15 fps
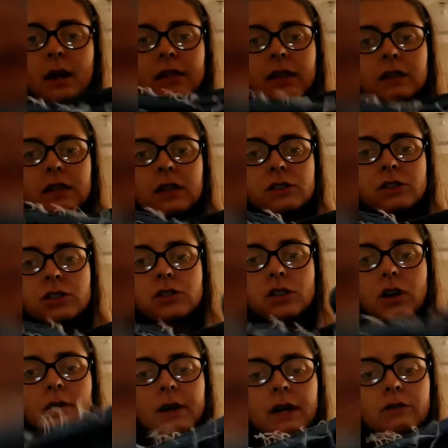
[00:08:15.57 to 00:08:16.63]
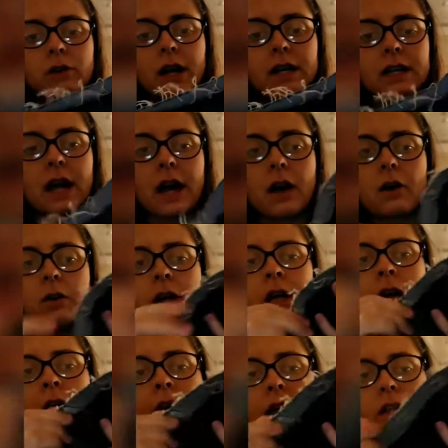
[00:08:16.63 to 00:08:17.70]
I think that's so in right now,
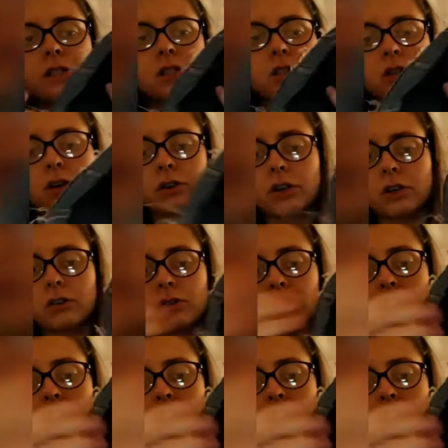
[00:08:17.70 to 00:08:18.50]
and it's so cute.